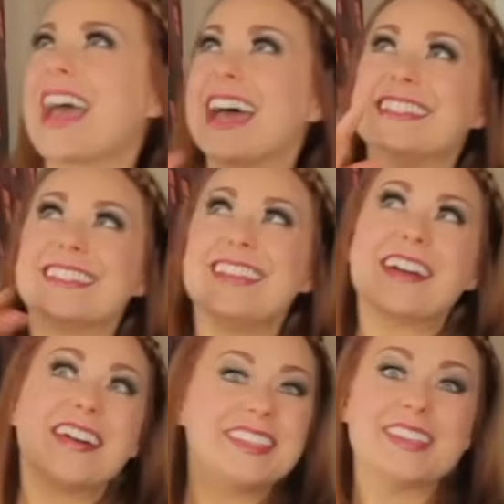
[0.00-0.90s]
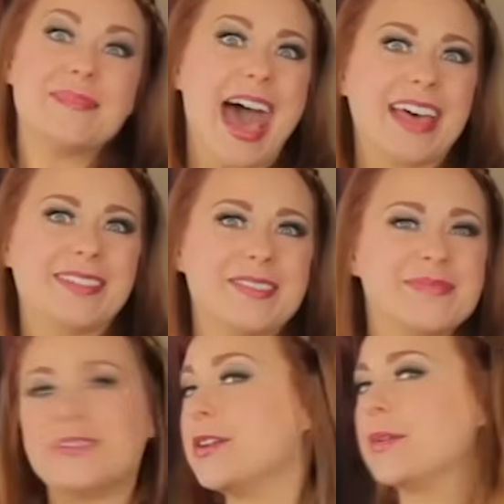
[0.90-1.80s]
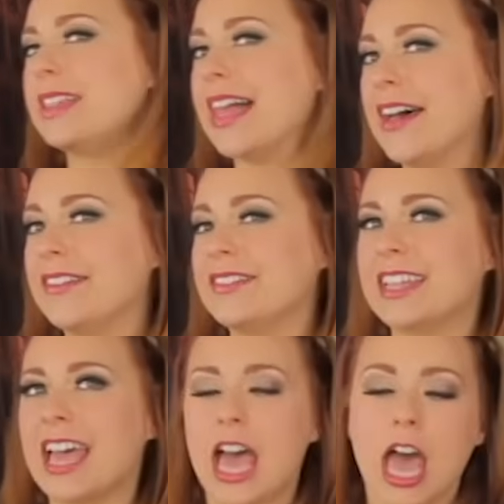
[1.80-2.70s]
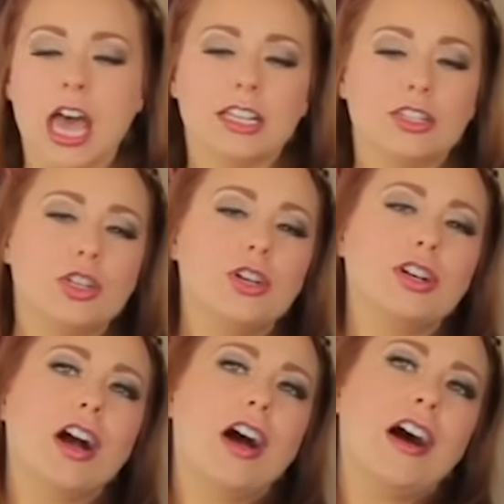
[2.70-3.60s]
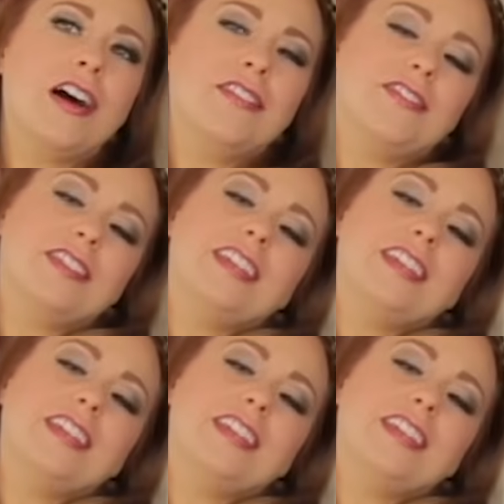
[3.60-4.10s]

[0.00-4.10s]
I snuck off to the bathroom before we left, took off